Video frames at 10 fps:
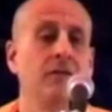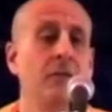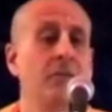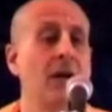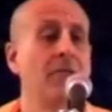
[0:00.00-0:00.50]

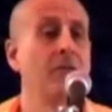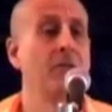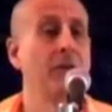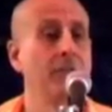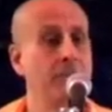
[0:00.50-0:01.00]
From
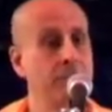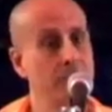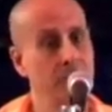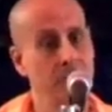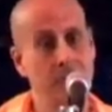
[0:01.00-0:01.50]
Navadvip,
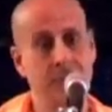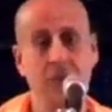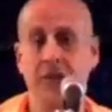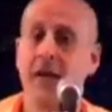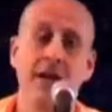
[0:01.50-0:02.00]

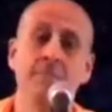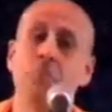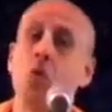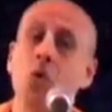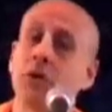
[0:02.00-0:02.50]
after gaining
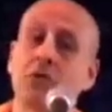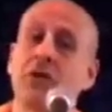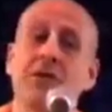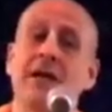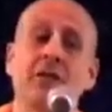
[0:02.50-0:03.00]
more
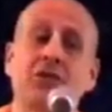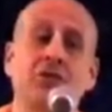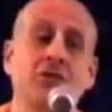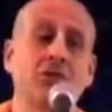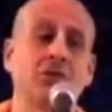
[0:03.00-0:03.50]

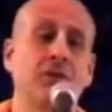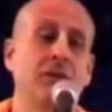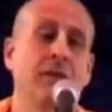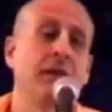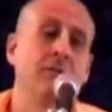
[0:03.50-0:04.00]
credentials,
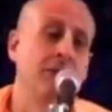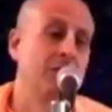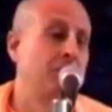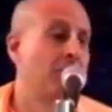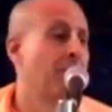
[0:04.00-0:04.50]
he
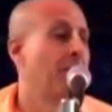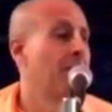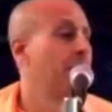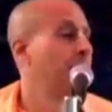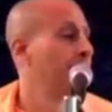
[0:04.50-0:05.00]
went to
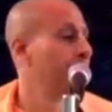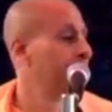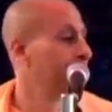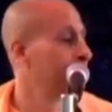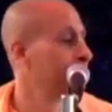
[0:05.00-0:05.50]
Jagannath Puri.